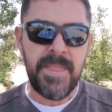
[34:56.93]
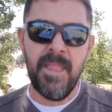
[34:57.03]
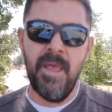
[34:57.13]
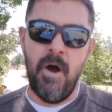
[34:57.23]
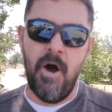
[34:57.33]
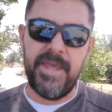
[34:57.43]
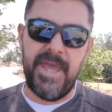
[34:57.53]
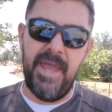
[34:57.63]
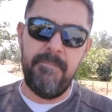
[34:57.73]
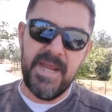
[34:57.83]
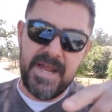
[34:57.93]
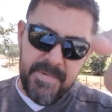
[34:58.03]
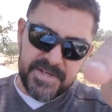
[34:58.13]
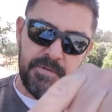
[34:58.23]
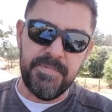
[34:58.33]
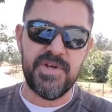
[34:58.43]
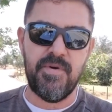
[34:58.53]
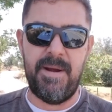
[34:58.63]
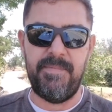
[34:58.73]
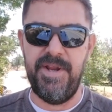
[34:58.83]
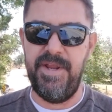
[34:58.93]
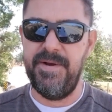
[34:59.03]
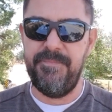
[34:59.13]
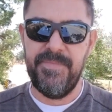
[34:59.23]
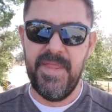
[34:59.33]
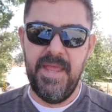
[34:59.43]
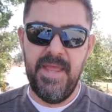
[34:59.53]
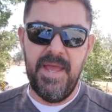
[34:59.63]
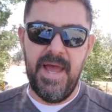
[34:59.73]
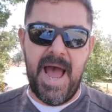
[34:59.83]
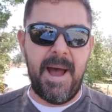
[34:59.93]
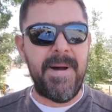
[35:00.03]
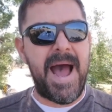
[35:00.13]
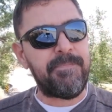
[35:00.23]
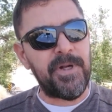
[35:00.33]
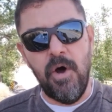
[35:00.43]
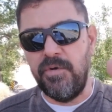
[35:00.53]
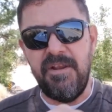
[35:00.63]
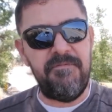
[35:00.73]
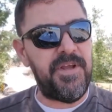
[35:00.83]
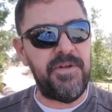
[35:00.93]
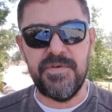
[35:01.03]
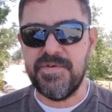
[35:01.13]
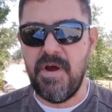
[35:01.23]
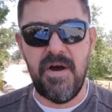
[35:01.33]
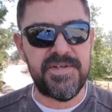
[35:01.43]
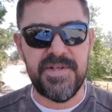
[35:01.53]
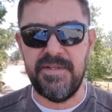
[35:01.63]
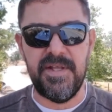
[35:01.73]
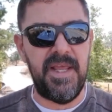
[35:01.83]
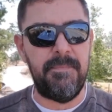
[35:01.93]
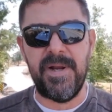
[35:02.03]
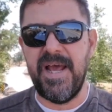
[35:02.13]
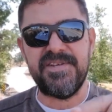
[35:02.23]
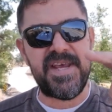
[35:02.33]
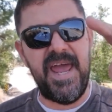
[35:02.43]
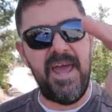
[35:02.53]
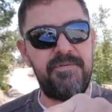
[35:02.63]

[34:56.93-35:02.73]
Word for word: Okay, become a subscriber here. I'm uploading videos constantly. Plus, I have